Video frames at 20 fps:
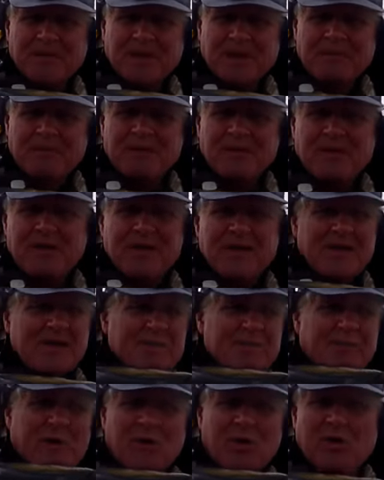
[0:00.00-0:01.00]
And the
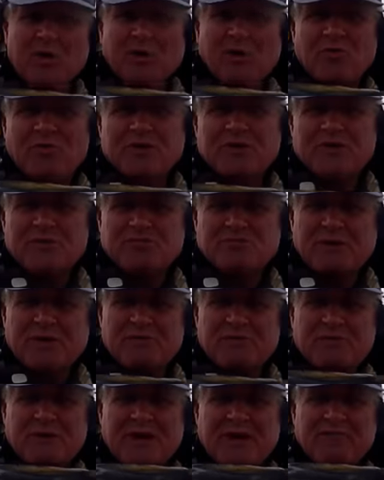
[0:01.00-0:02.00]
pollock on this
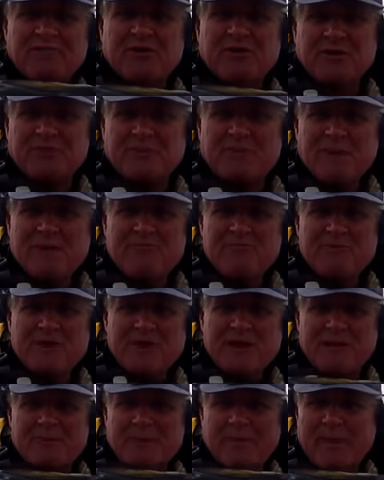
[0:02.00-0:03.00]
reef are never going to be
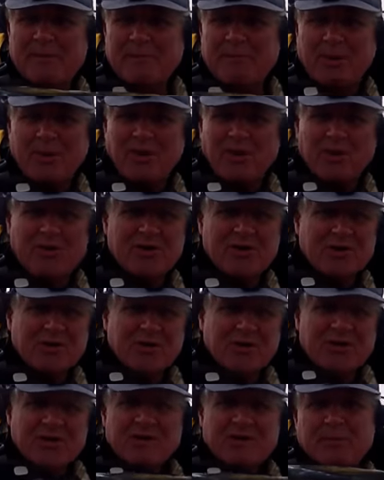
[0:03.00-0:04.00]
really big pollock.
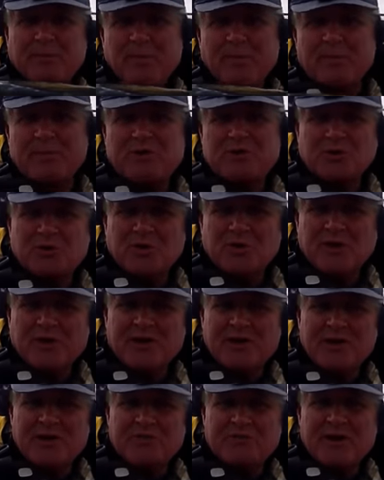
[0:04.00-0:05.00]
You're probably talking
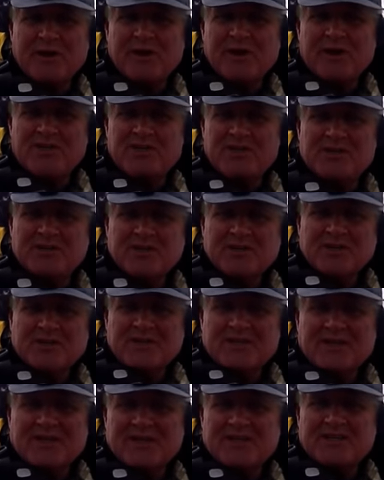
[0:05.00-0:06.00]
in a range,
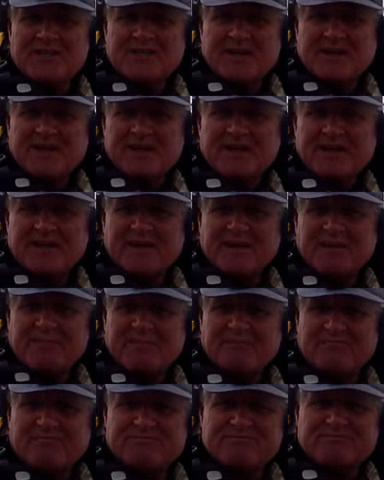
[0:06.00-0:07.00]
let's say,
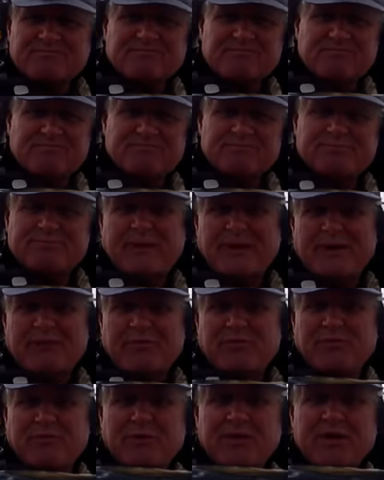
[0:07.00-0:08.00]
about
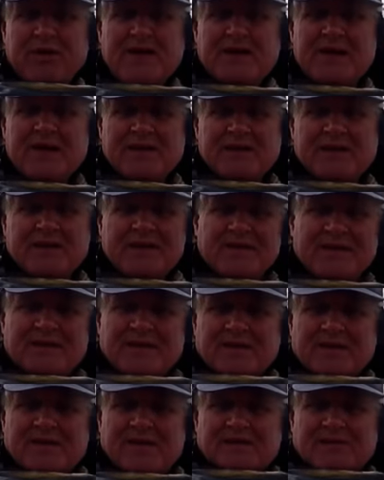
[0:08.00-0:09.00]
three
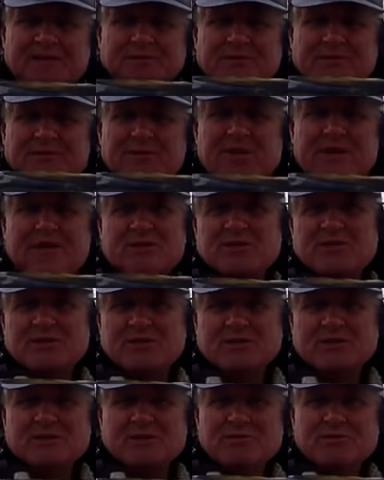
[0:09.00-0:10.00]

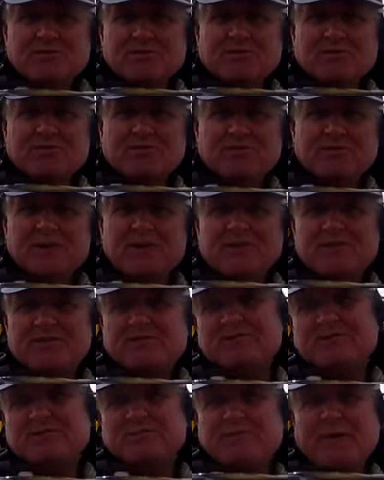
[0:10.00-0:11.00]
to three
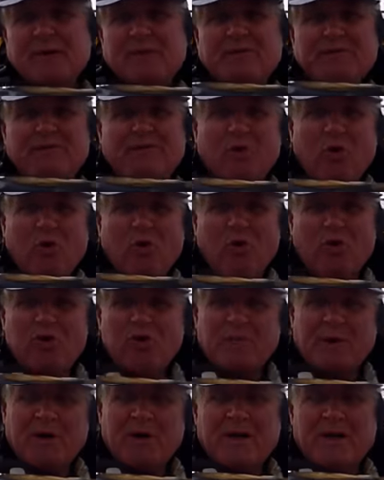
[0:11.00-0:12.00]
may fall. You
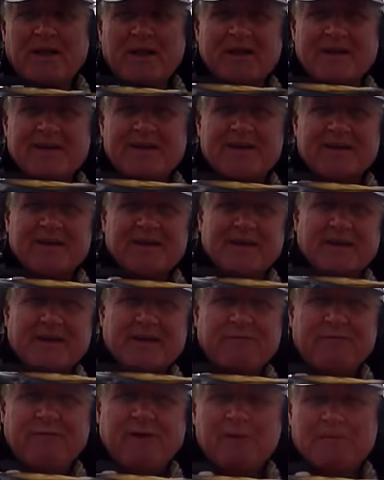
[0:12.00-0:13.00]
might get lucky and get a
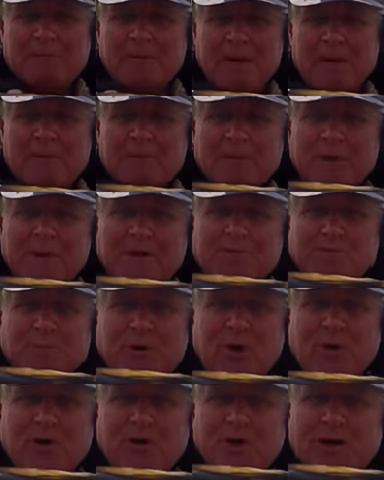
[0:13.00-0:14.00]
£5 plus
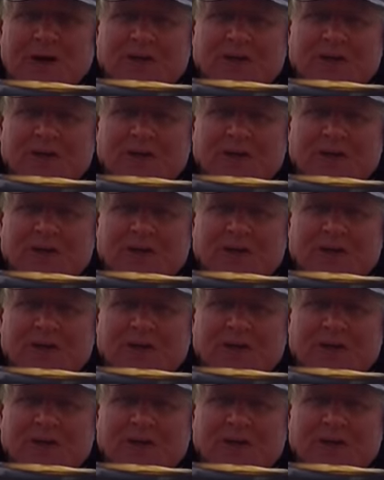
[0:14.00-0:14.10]
pollock